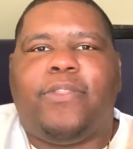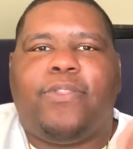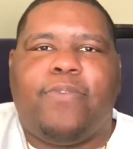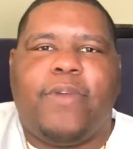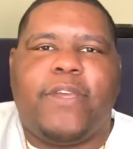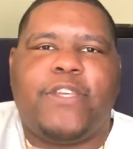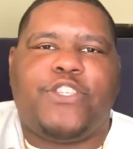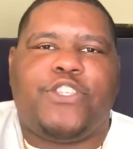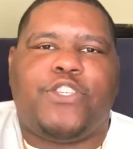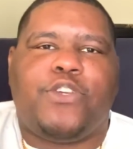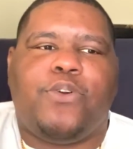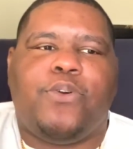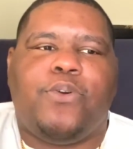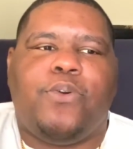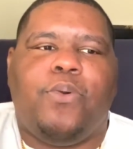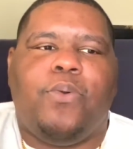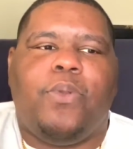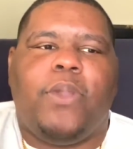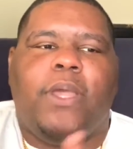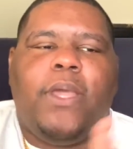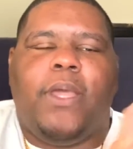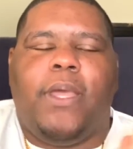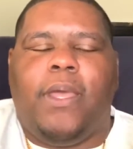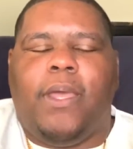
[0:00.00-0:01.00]

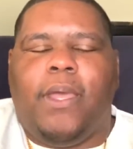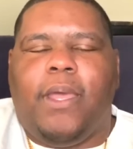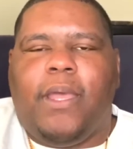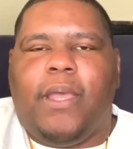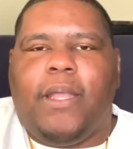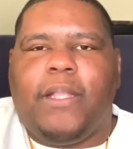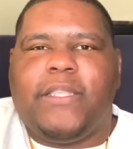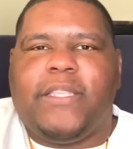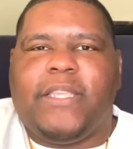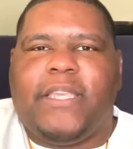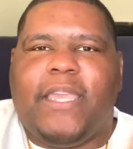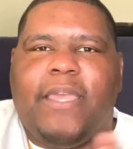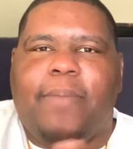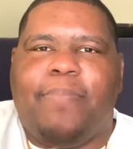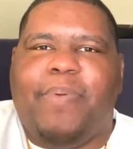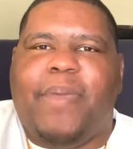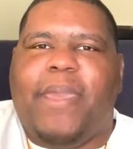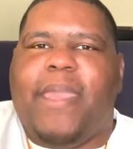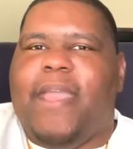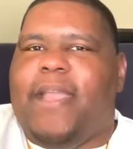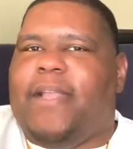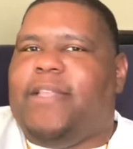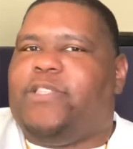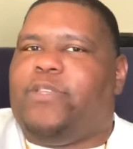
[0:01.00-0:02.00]
threshold to get
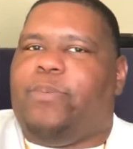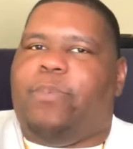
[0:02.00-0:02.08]
paid.